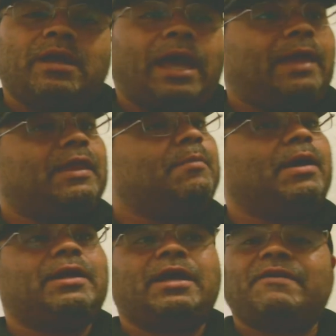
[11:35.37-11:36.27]
And they
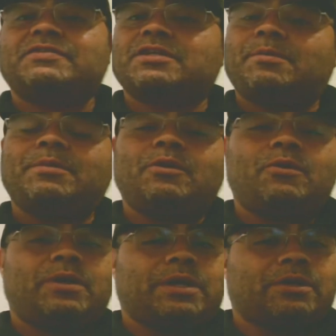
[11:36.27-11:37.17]
might have some
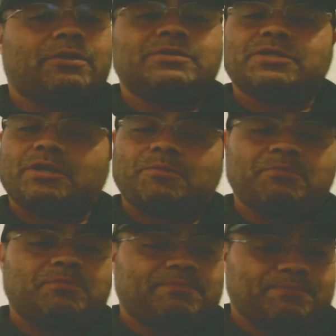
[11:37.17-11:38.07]
lawyer,
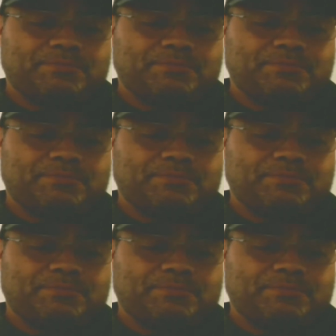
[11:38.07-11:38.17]
some